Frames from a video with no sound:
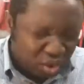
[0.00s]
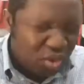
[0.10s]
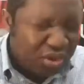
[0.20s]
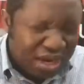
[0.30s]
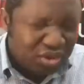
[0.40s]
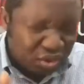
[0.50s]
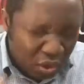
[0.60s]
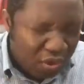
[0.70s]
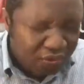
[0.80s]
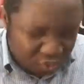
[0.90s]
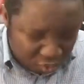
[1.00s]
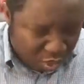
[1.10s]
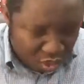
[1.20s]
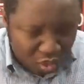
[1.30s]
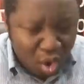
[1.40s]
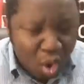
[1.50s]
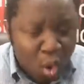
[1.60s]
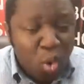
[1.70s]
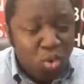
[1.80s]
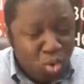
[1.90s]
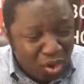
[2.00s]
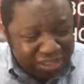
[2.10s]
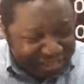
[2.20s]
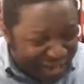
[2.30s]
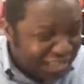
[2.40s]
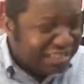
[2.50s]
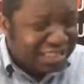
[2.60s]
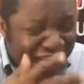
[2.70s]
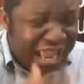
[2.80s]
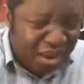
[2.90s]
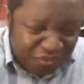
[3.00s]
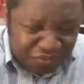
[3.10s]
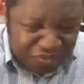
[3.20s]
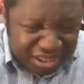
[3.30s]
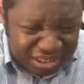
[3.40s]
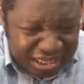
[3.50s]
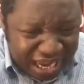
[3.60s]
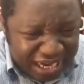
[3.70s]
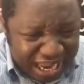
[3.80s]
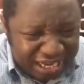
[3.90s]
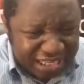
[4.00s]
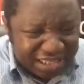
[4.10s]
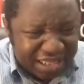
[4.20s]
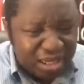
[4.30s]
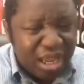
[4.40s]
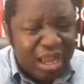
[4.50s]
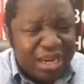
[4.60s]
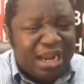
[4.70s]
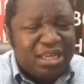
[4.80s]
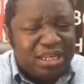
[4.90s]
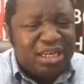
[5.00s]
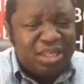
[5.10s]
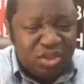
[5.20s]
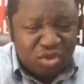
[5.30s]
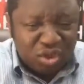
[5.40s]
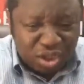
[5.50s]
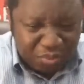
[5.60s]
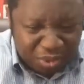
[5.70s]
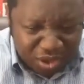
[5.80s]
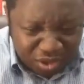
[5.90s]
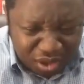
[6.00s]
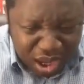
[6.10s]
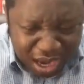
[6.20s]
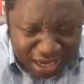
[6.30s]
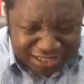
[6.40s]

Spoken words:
assurance of tomorrow. Oh Lord, scatter everything and anything that is creating such impression.